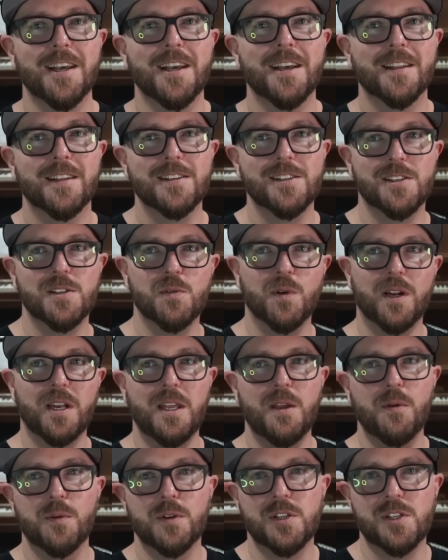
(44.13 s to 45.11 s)
This is what
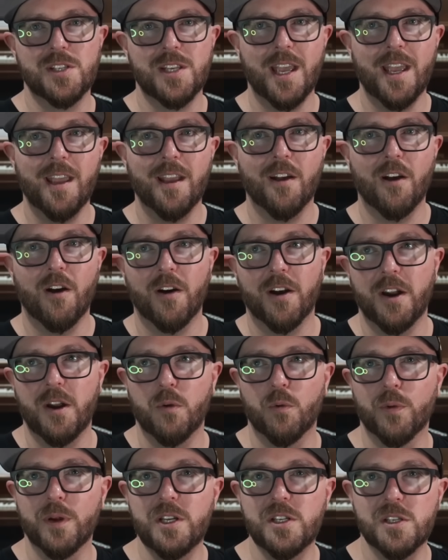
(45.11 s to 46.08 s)
he was saying on a
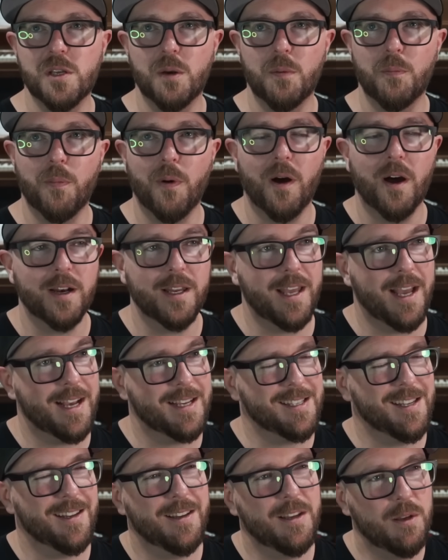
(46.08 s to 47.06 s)
recent
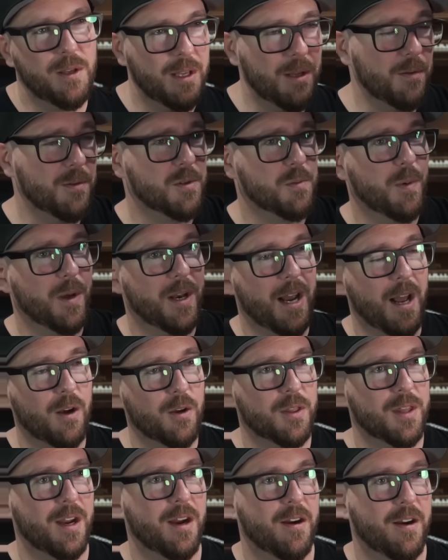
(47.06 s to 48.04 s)
podcast. Now, he's been
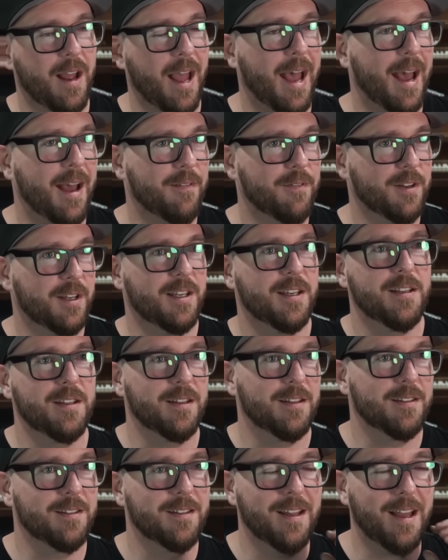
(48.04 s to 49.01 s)
out there
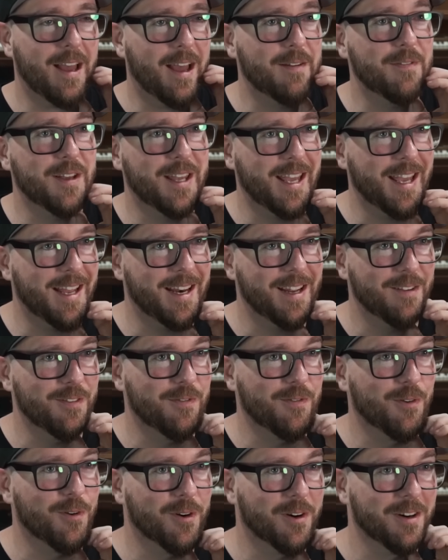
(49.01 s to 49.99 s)
advocating
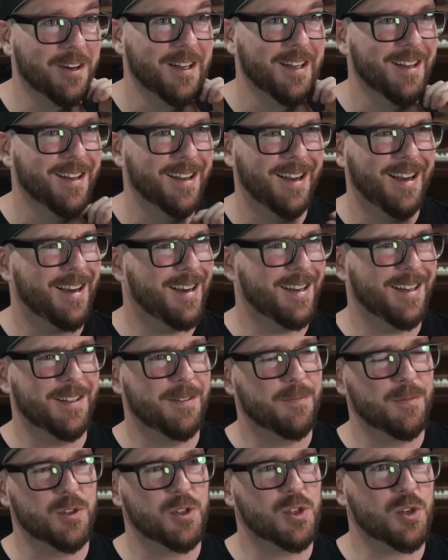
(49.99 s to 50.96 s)
for
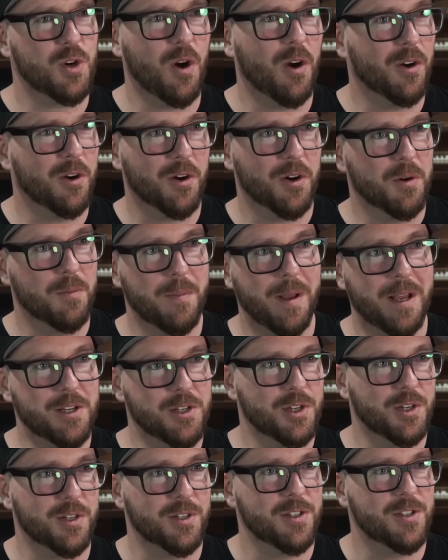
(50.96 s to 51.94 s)
stronger
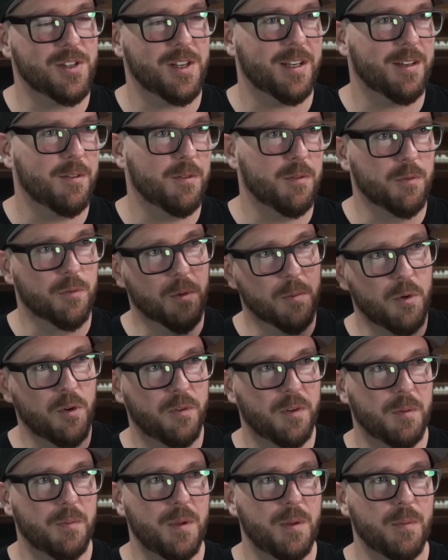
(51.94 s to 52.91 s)
measures and
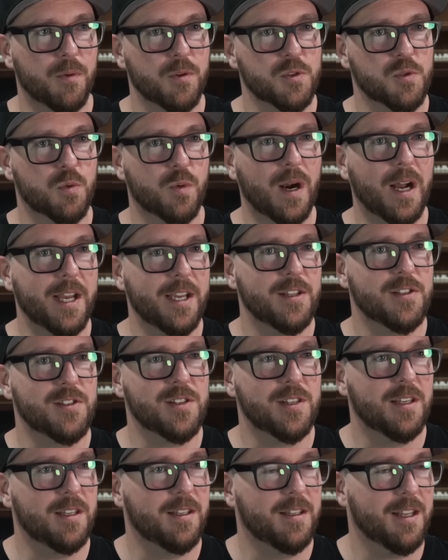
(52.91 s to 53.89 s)
removing people's
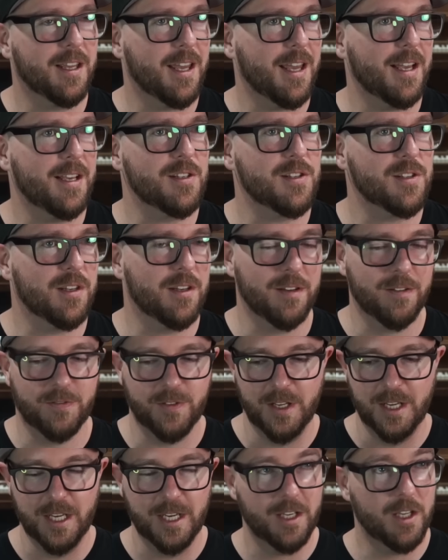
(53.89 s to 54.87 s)
rights in the case of,
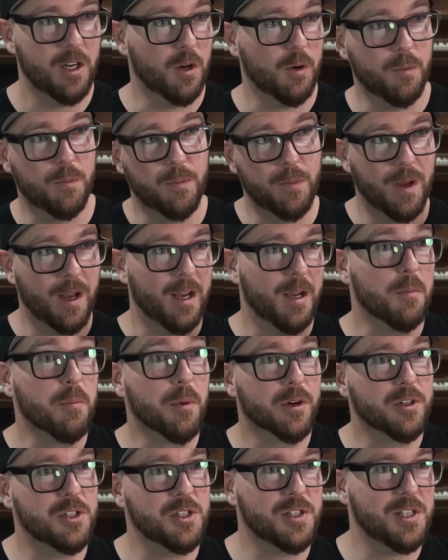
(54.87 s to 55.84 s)
you know,
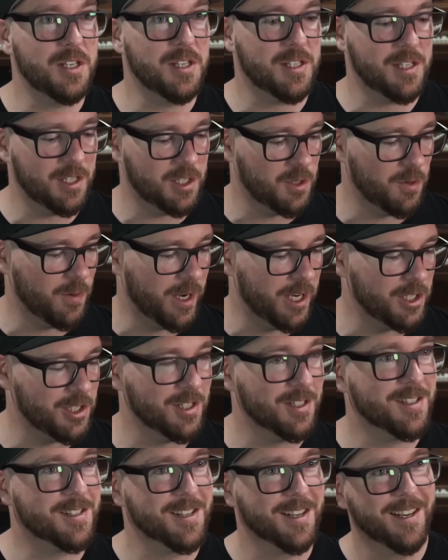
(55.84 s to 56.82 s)
emergency
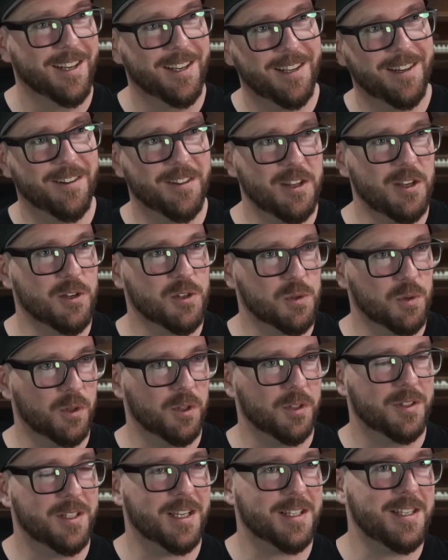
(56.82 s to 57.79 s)
situations, you know, the
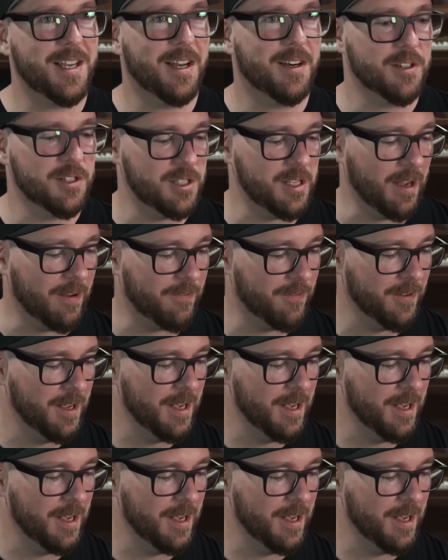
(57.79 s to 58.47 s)
usual dictator stuff.